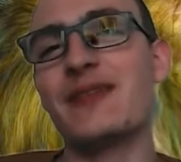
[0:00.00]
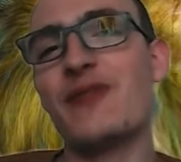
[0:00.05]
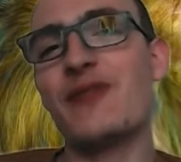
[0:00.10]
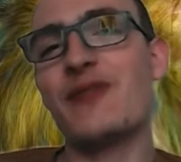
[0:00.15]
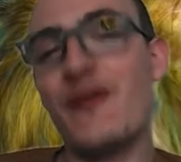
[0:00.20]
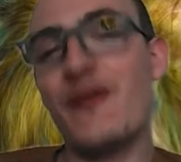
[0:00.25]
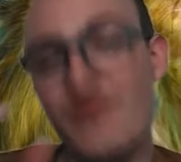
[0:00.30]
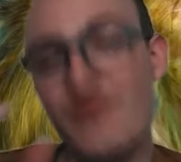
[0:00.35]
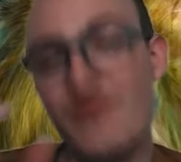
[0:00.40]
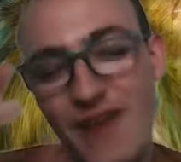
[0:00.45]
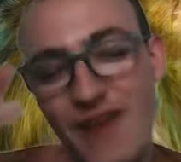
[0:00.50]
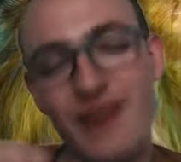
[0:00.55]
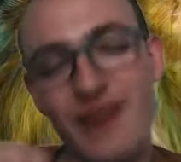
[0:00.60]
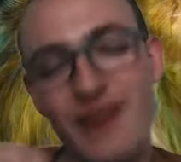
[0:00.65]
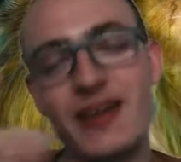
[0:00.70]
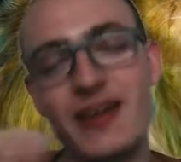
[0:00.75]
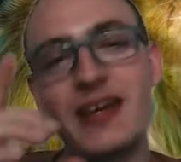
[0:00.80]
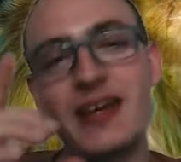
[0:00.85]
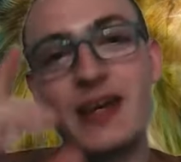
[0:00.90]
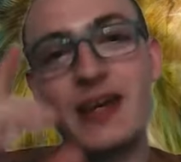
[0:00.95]
for a
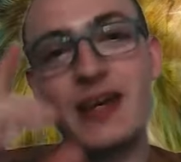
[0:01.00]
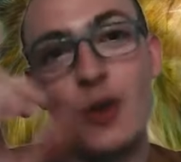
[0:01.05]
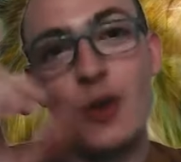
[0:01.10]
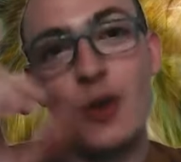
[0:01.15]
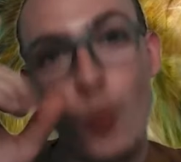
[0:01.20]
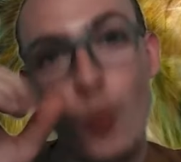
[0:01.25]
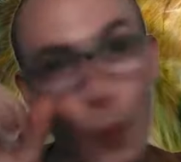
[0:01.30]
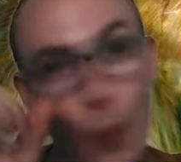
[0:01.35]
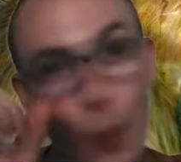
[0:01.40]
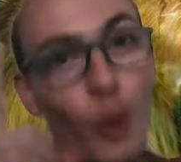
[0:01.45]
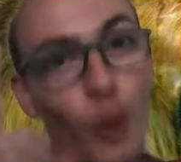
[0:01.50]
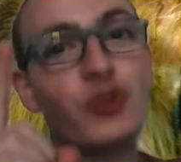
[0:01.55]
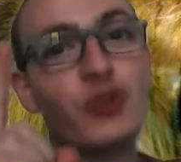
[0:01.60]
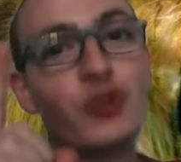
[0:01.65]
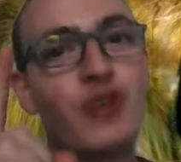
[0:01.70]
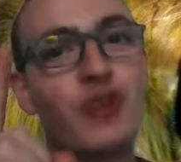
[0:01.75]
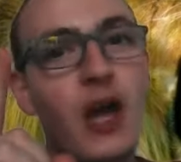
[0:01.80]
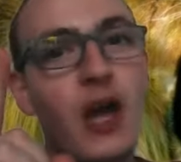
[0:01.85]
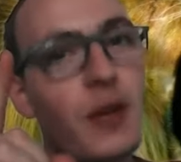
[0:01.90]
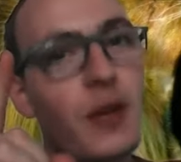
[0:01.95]
very one
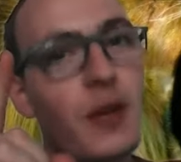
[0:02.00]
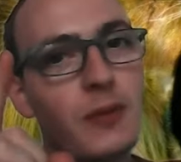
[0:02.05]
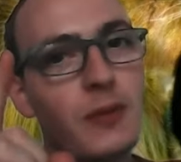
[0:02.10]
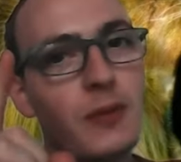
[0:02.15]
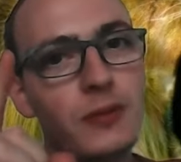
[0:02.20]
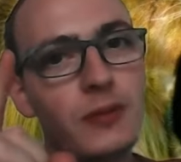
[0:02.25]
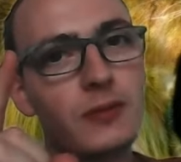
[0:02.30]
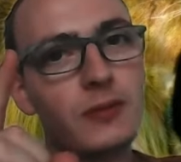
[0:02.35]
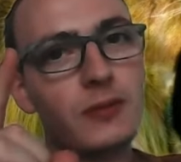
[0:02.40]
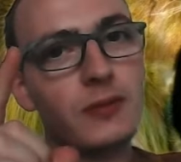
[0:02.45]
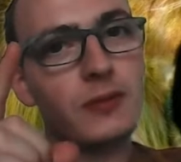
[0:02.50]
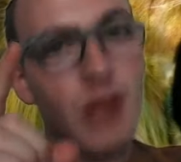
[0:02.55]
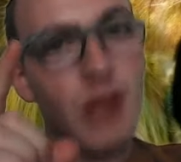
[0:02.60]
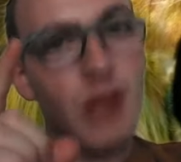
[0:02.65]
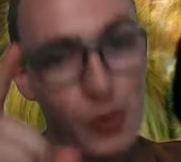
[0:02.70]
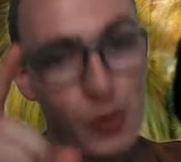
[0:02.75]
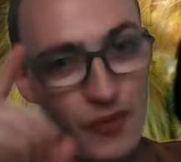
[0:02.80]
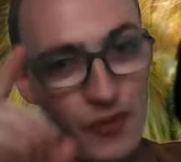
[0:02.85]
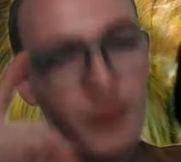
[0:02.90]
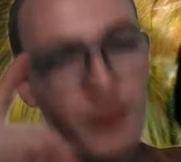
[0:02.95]
time, I
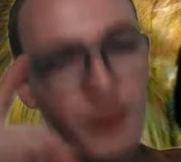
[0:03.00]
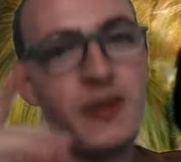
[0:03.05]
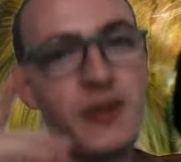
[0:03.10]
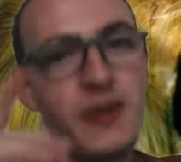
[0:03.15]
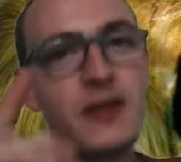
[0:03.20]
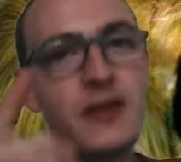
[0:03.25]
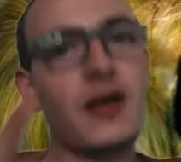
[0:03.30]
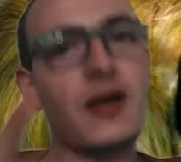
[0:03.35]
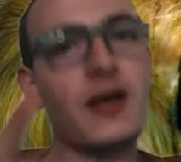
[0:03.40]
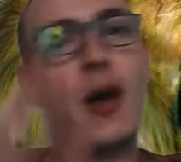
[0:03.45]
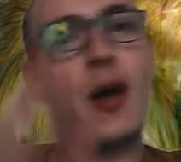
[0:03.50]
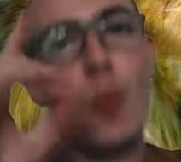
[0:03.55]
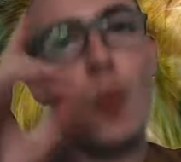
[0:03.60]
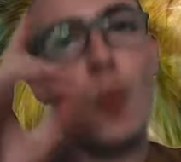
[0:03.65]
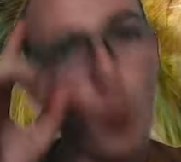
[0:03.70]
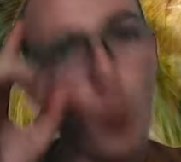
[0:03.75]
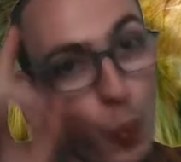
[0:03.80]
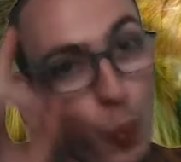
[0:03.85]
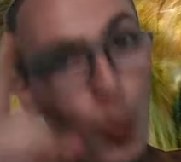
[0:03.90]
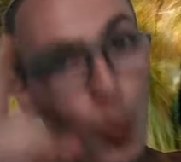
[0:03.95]
will repeat that
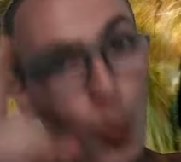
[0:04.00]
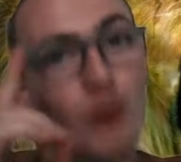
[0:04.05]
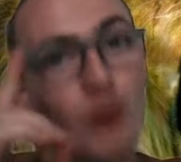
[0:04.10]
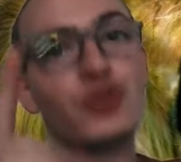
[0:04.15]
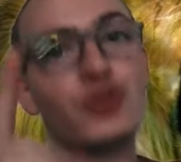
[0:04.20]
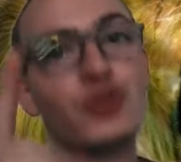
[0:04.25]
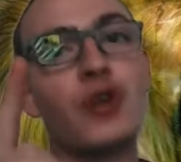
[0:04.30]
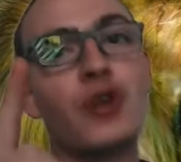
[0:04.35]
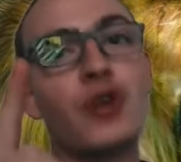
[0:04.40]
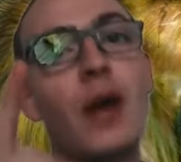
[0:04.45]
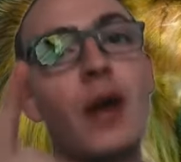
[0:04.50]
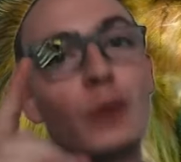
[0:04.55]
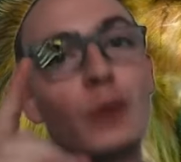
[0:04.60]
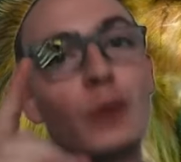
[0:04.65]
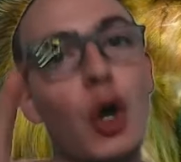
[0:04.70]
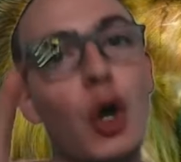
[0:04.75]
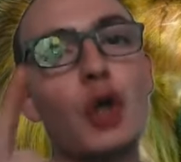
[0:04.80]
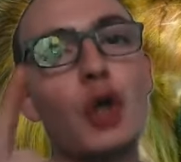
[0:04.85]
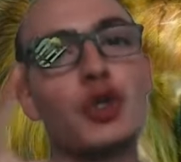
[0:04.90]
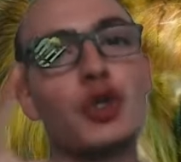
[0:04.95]
one time
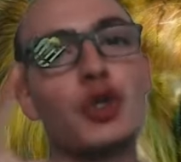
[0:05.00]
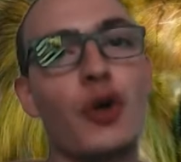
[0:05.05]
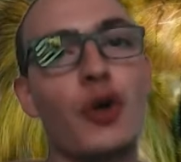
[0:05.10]
launch